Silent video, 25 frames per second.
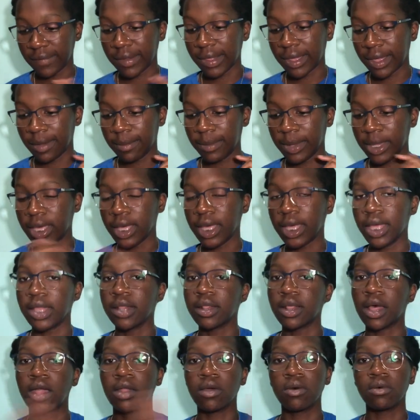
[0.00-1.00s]
lead
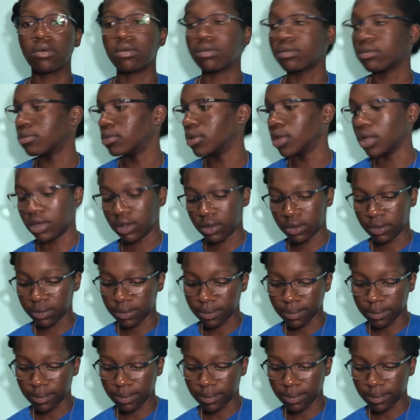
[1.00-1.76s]
because I don't know.